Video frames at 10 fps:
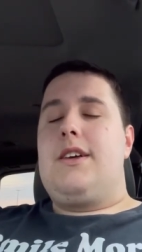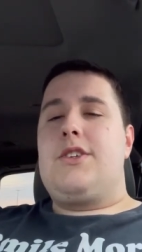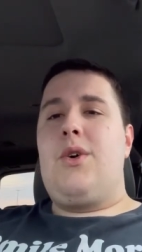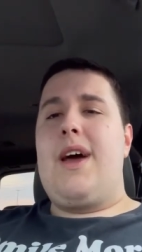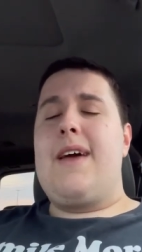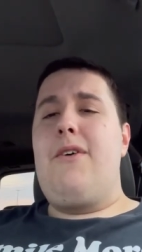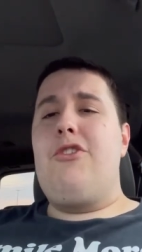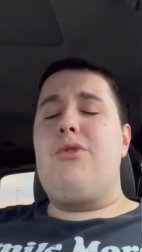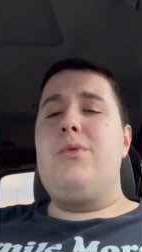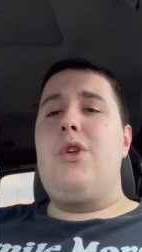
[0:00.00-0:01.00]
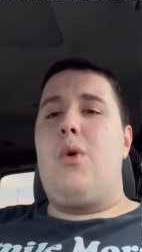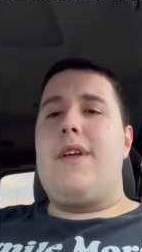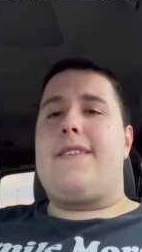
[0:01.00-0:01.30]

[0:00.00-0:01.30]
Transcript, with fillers: So, and I've also noticed